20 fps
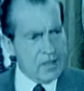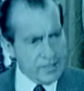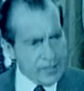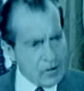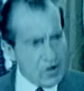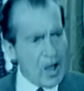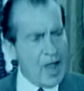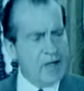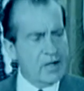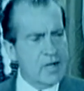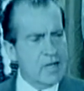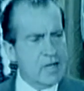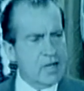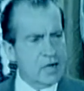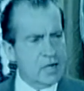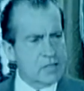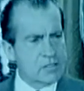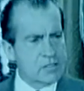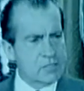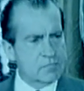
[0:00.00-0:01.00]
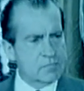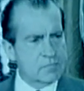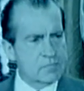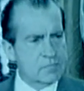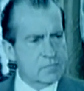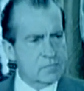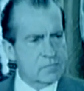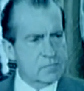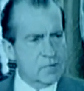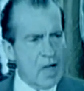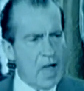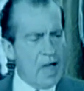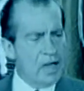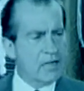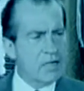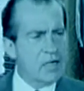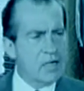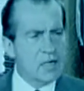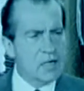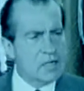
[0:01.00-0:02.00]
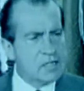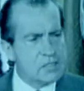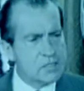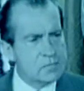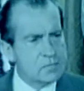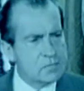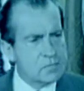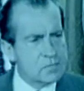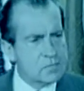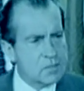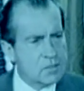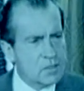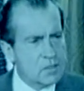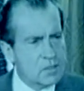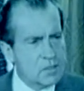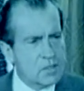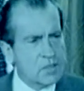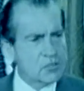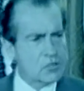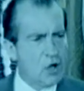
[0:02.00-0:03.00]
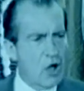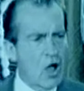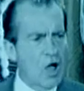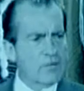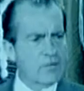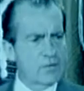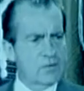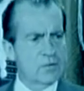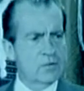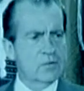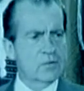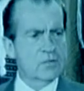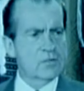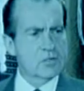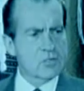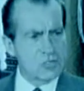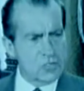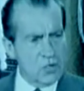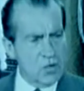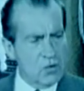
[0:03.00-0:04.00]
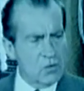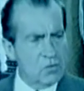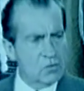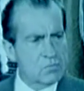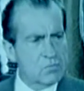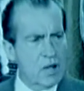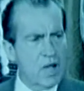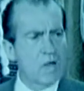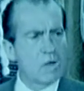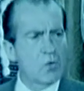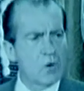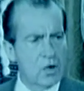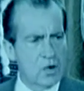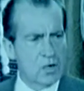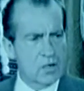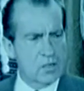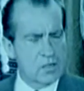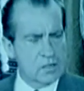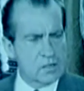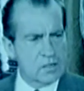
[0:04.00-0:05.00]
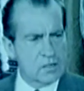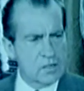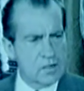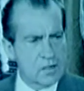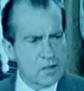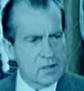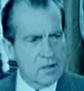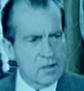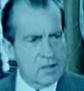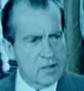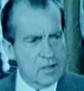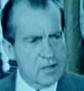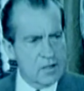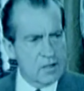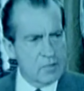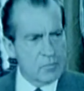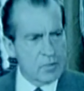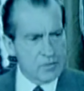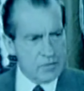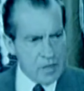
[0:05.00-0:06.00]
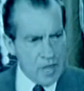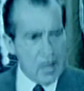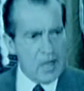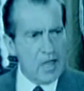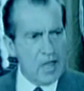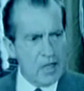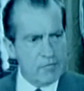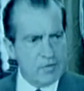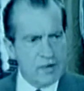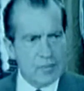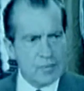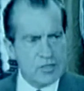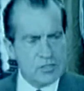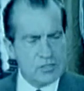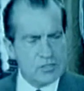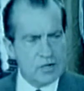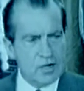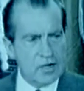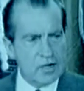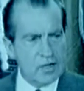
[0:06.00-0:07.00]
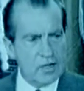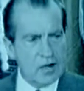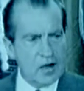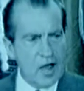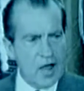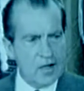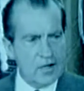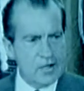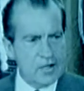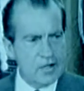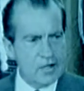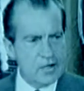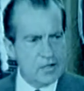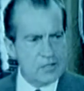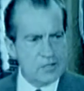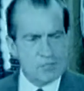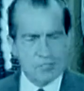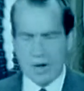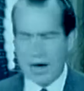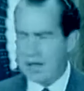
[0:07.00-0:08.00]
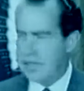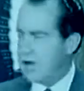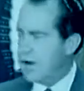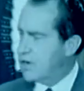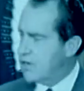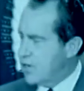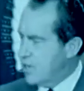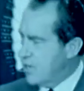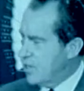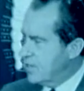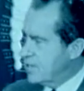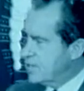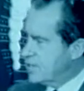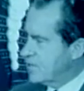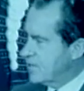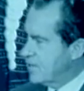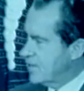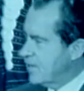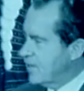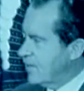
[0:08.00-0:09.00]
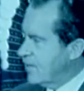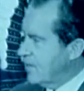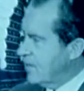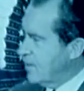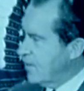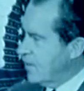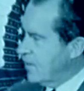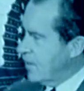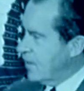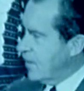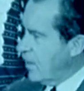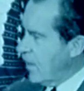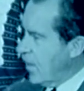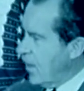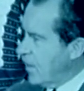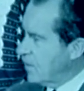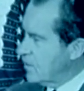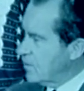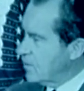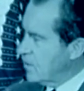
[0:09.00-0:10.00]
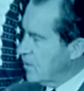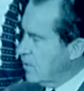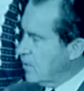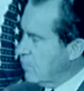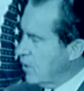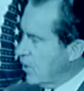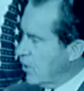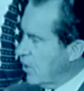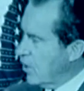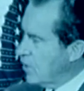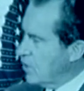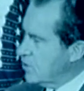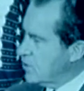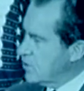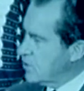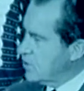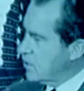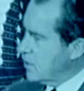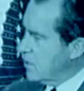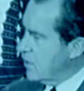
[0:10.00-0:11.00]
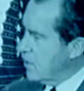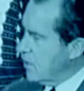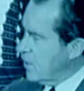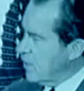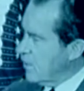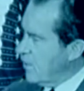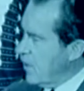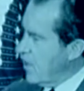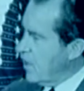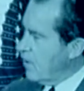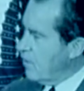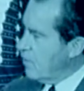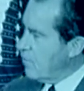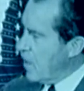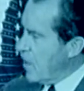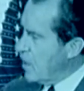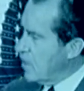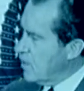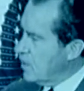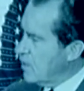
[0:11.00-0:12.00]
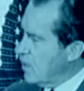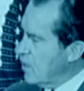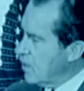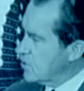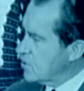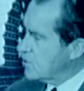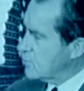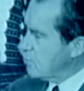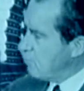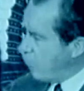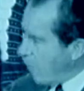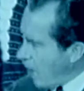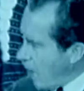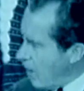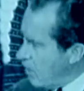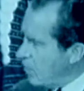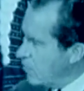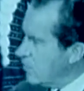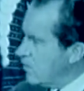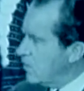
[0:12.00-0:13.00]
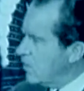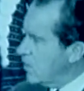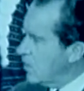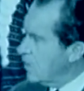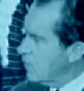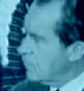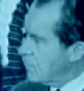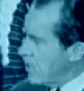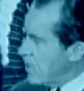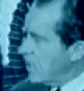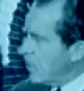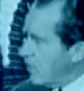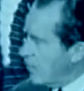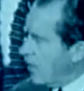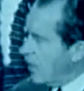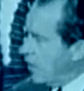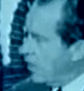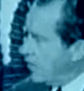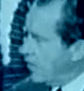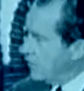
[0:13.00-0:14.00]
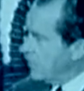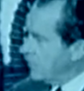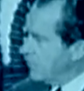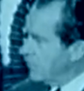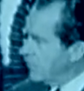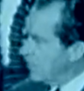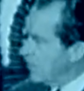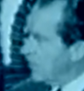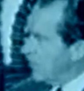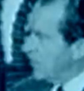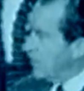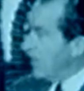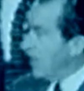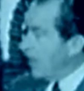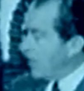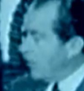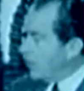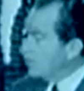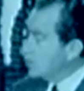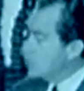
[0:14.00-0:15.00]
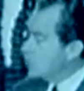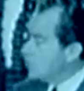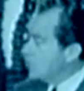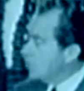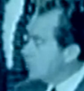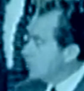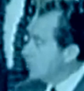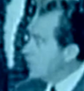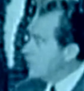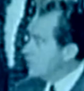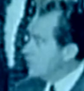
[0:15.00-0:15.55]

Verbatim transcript: in their idealism. Idealism is often shown by words, but they have demonstrated their idealism by their deeds. And because they have made us proud of being Americans and also